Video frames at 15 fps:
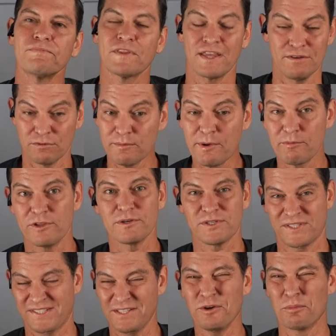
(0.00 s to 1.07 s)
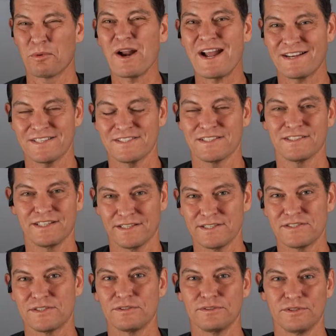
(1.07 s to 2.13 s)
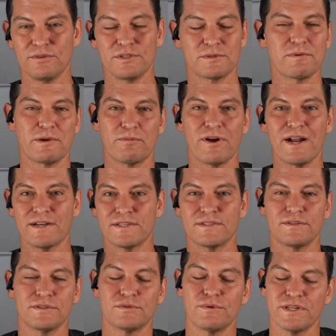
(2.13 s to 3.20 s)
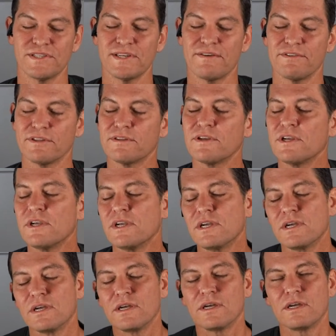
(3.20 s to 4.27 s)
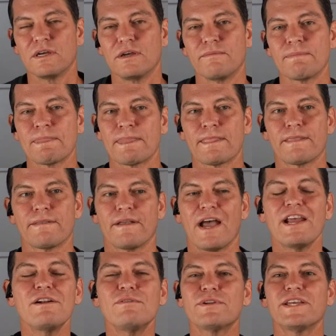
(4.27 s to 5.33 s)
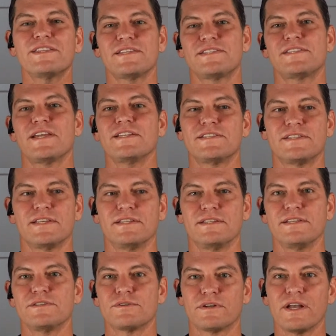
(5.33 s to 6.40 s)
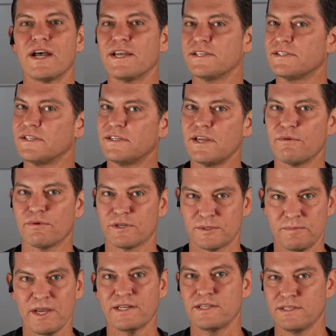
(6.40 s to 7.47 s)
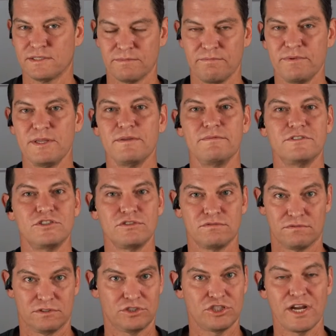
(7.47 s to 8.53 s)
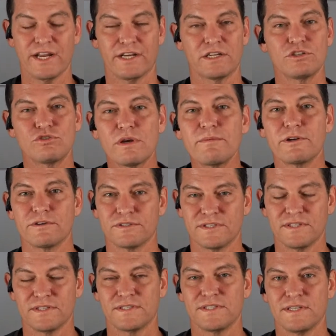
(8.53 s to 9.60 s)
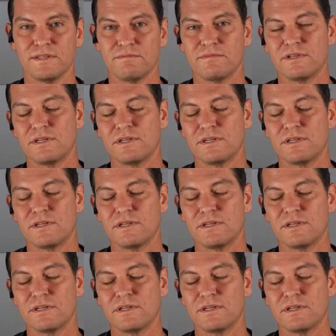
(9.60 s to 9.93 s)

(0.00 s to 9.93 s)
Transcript: And remember, they're still practicing. Like, they're still doing spring practice till the 27th. I don't get the sense that these are guys that they were expecting to be giant contributors to this team.